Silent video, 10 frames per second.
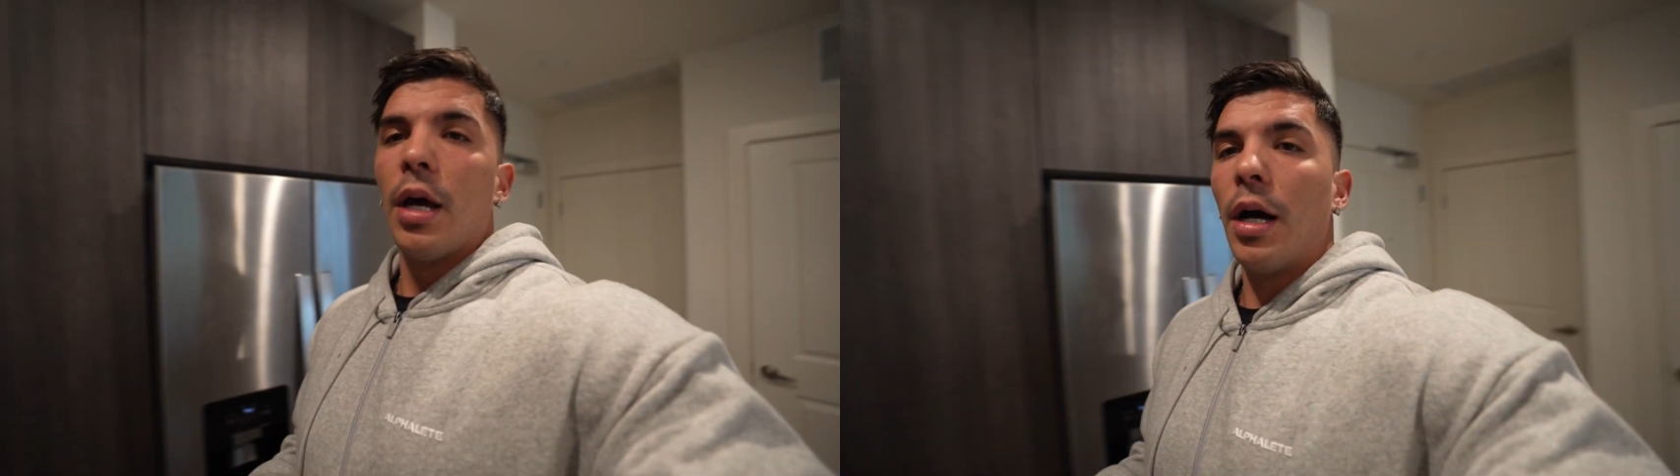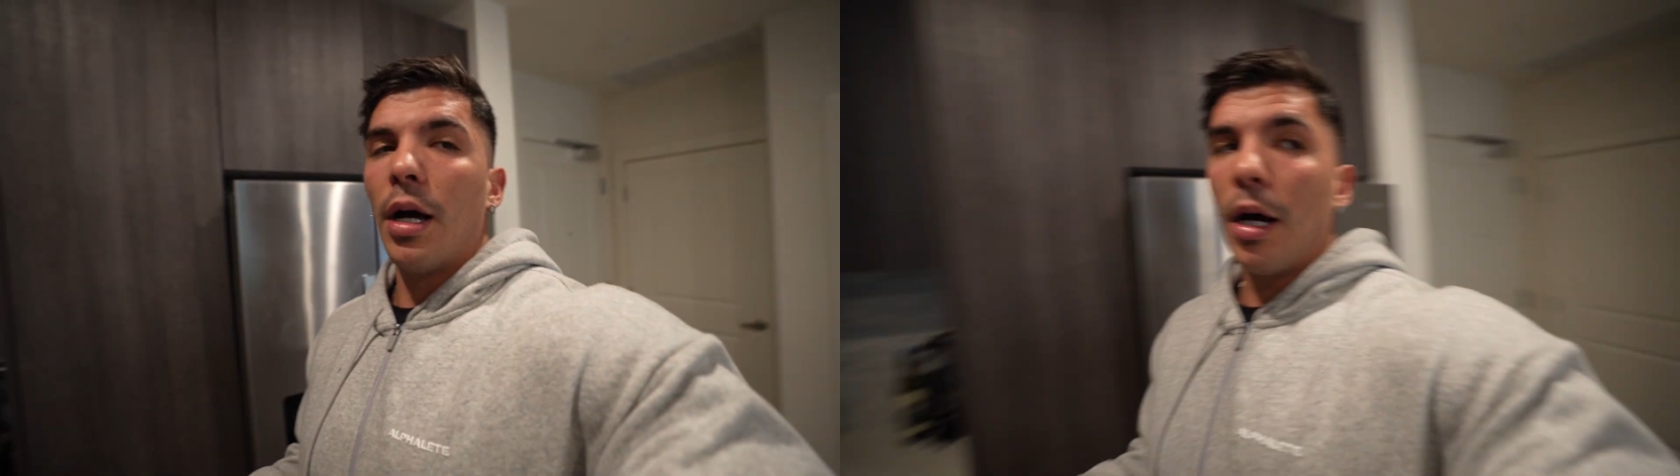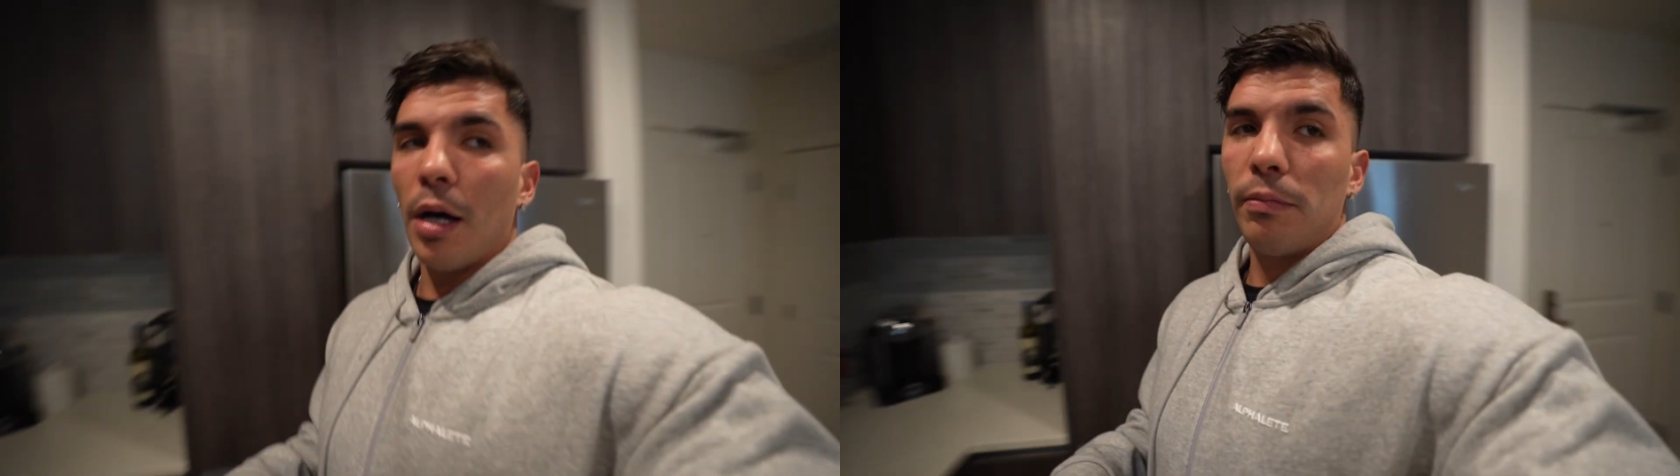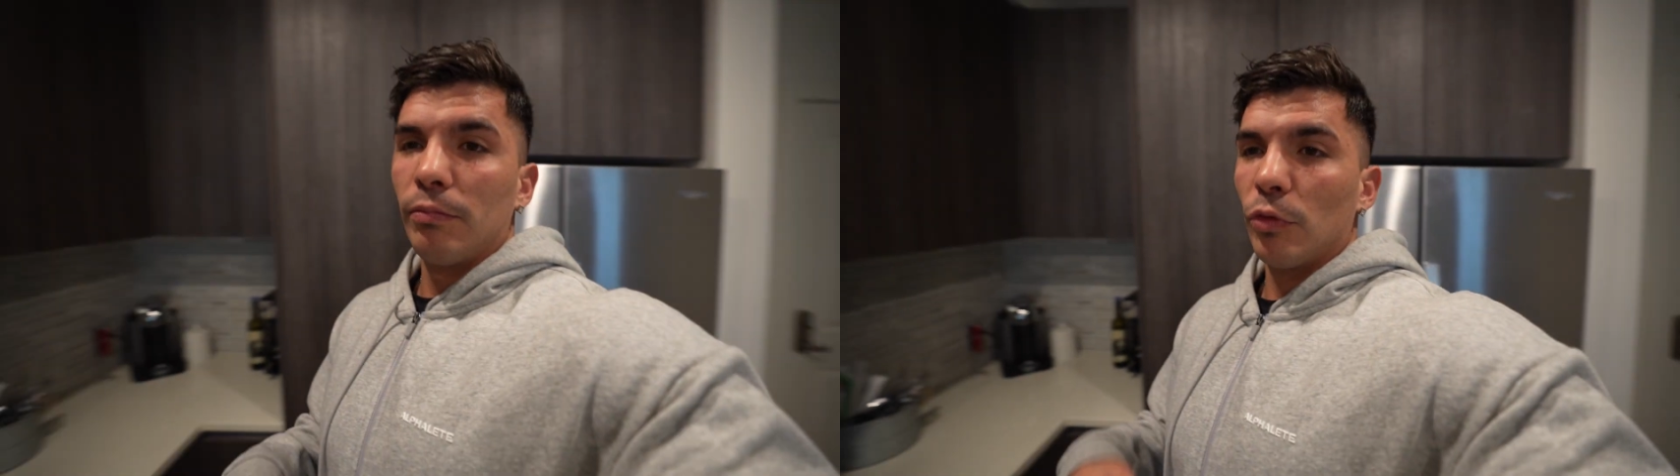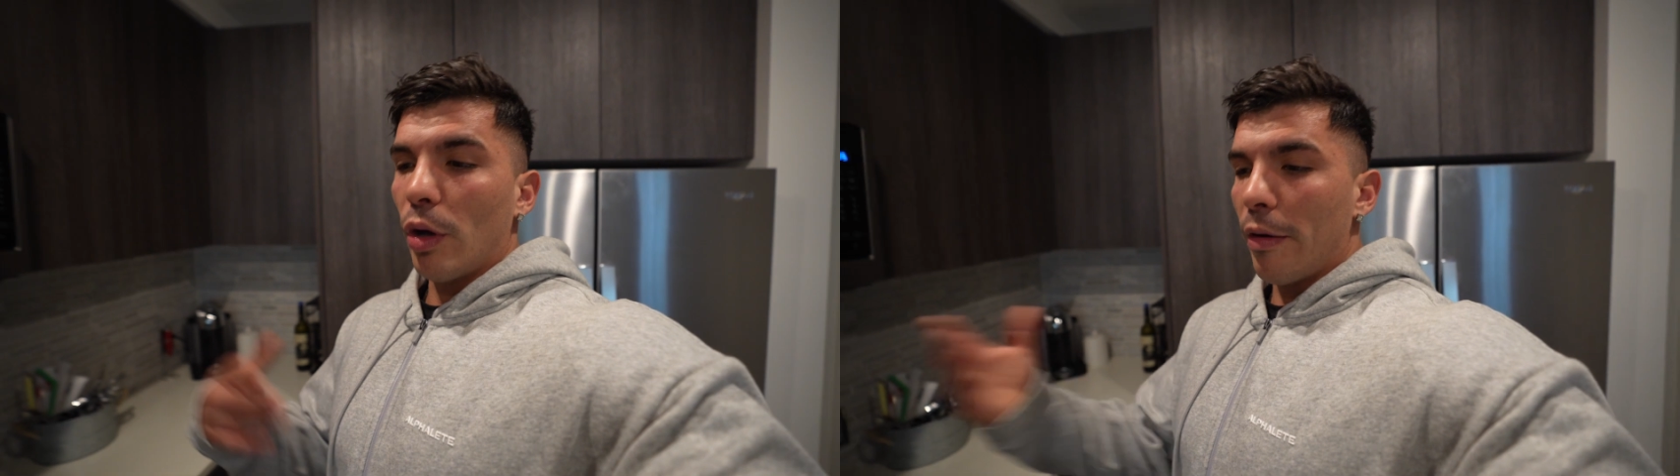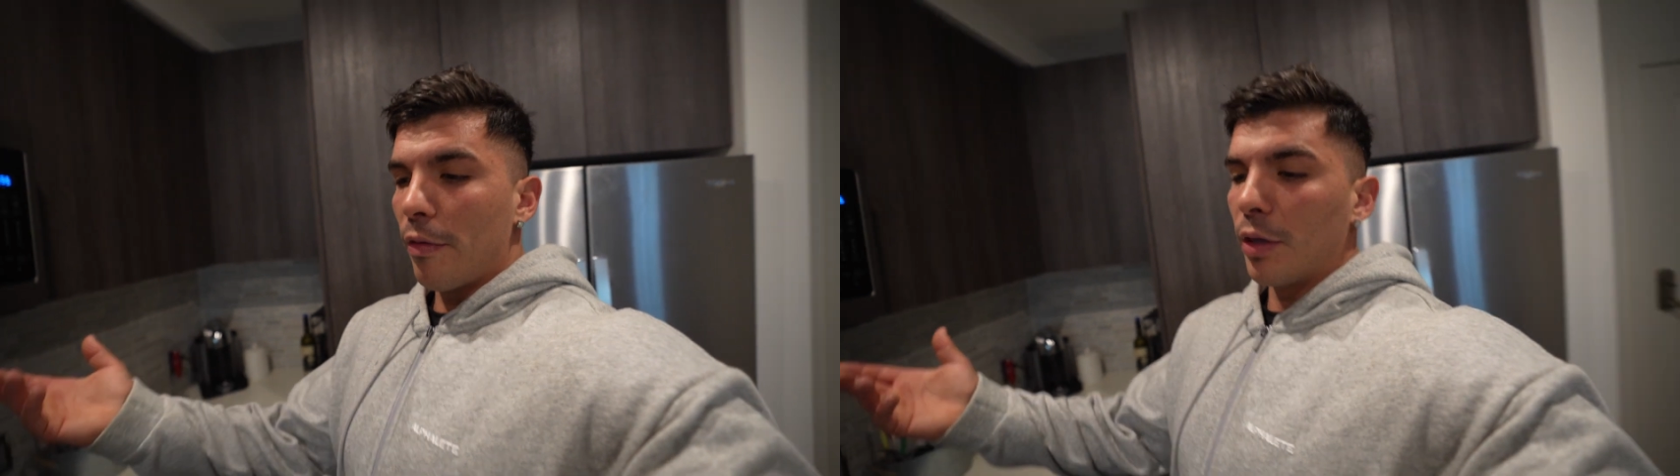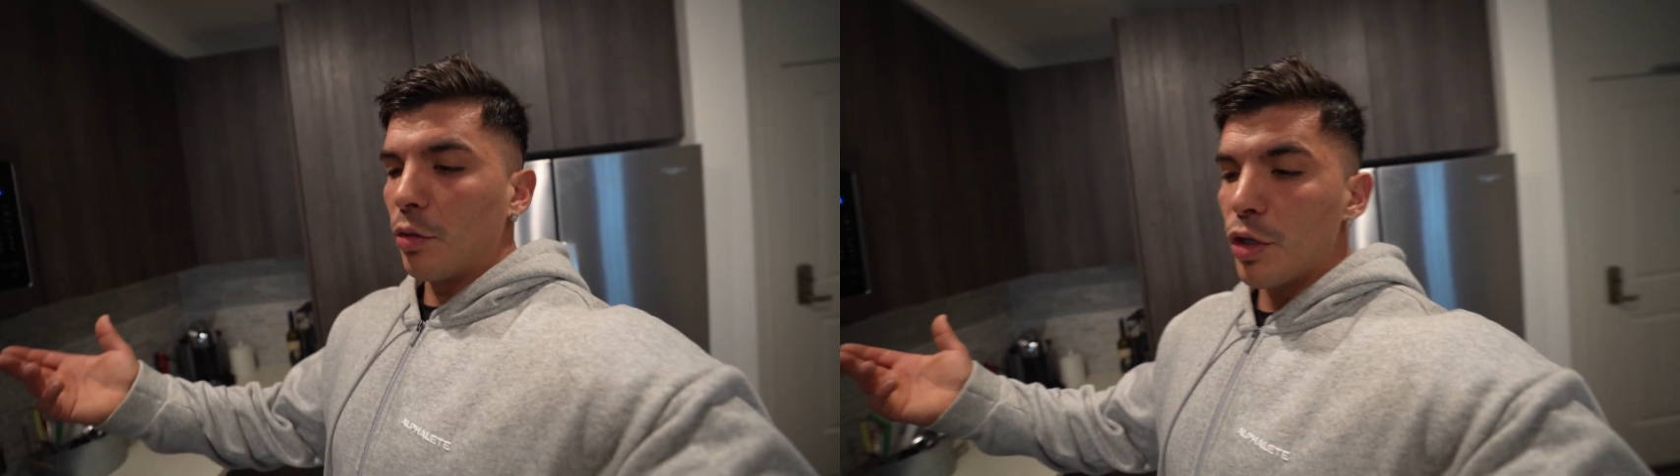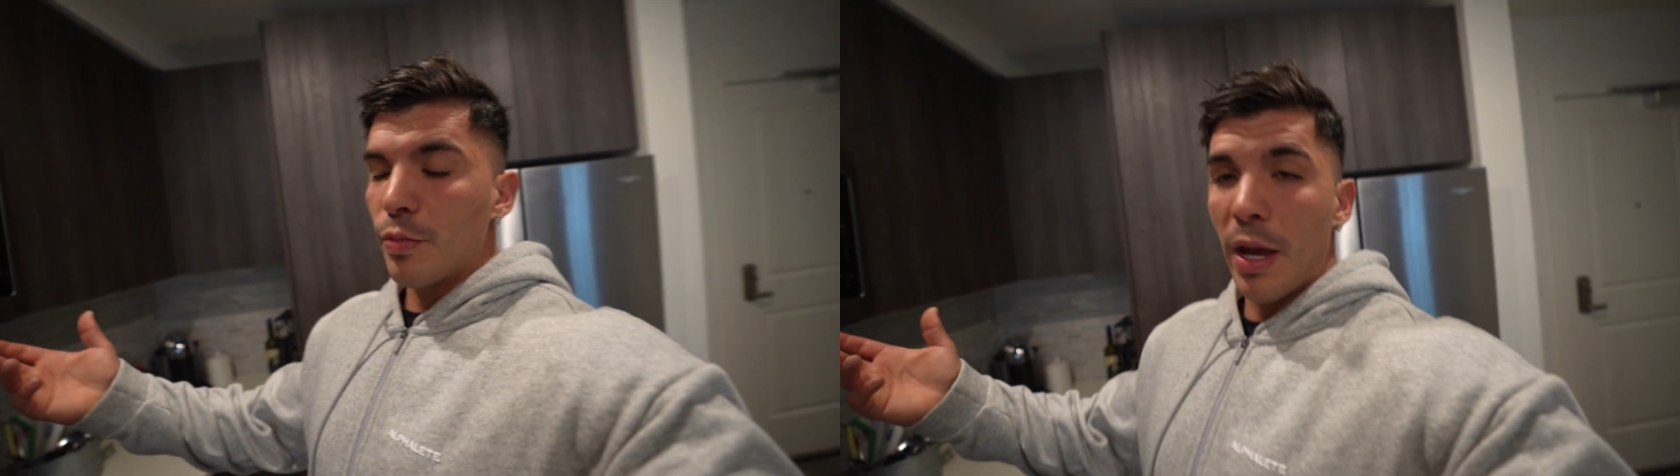to everyone
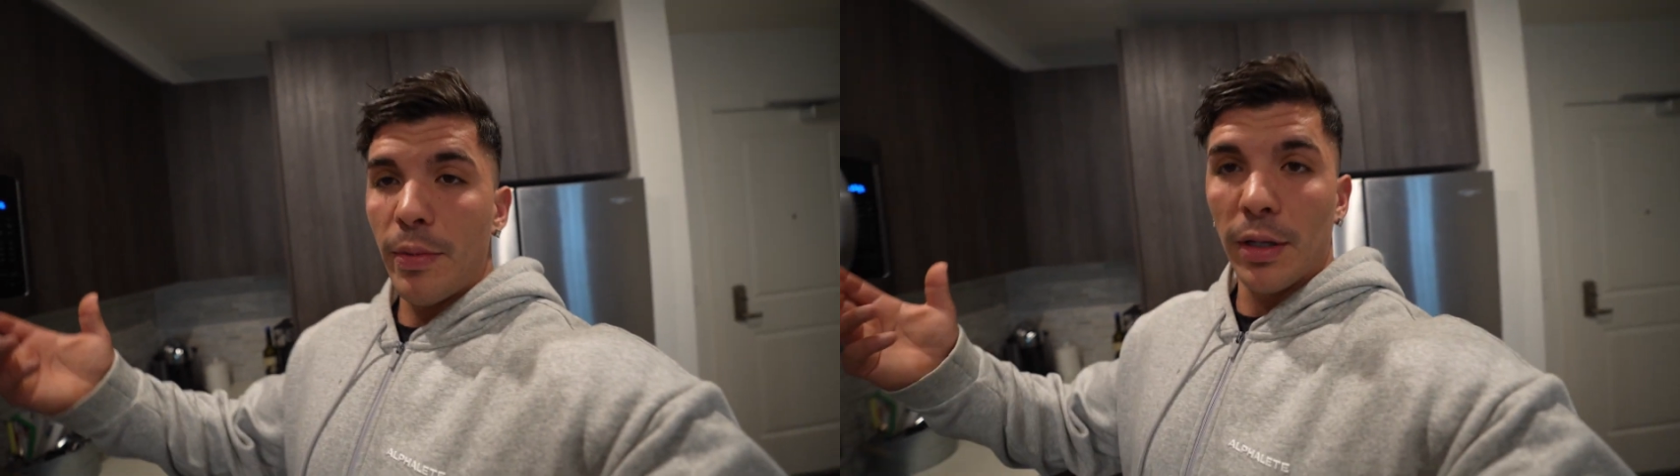who's maybe